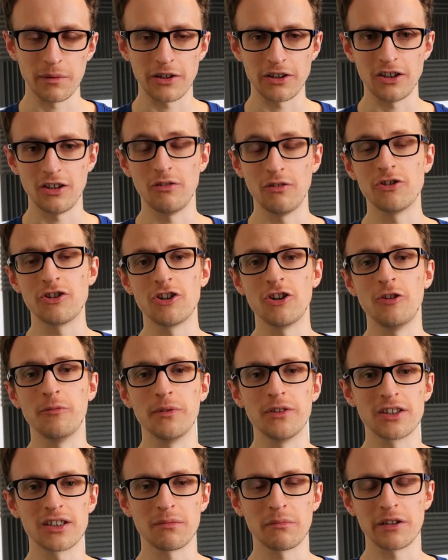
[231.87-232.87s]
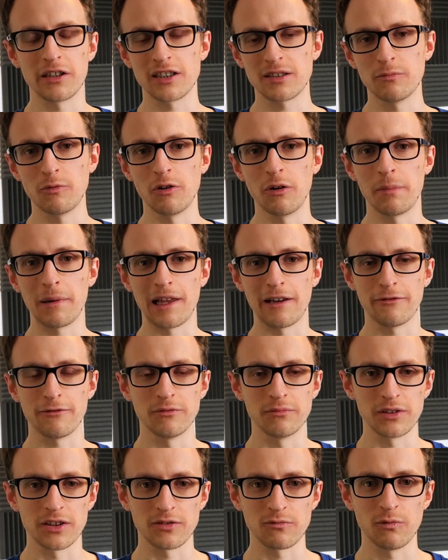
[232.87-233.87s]
about YouTube and some of the smaller
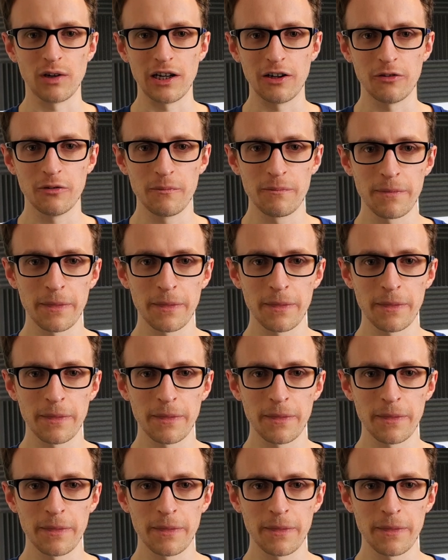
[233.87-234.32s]
platforms as well.